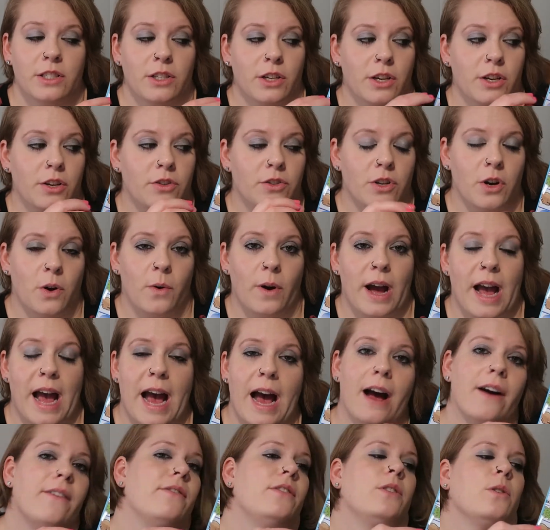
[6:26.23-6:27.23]
so you don't
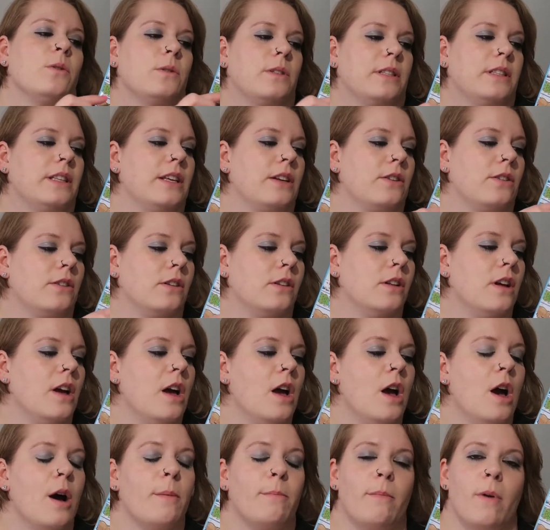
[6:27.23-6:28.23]
have those little
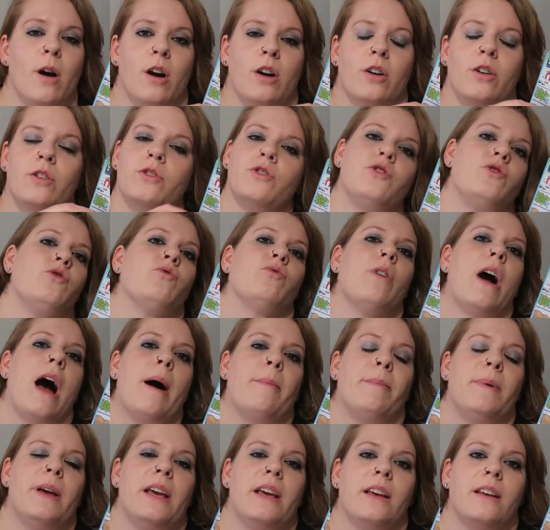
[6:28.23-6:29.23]
markers
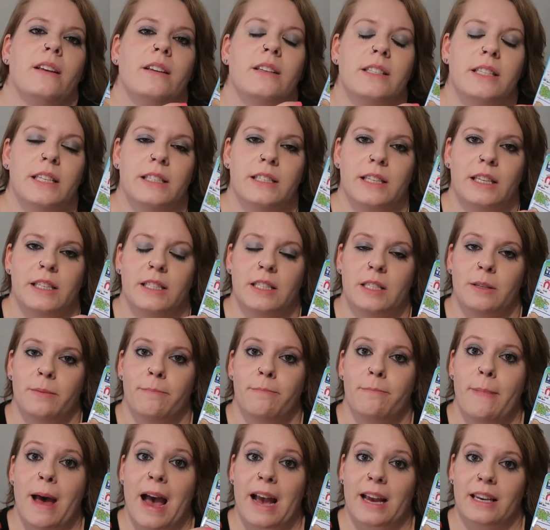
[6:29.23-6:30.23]
dropping since
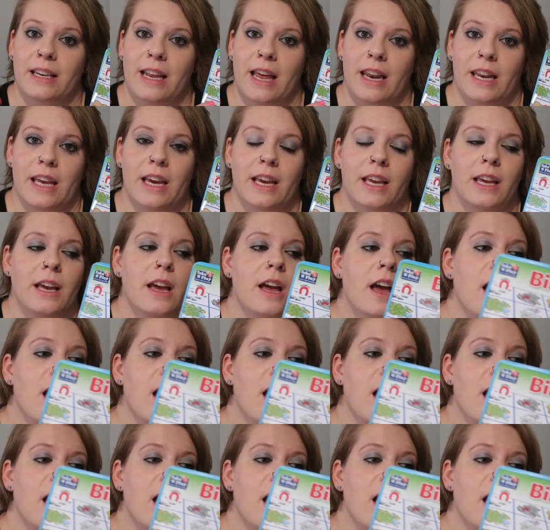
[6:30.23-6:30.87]
it's magnetic.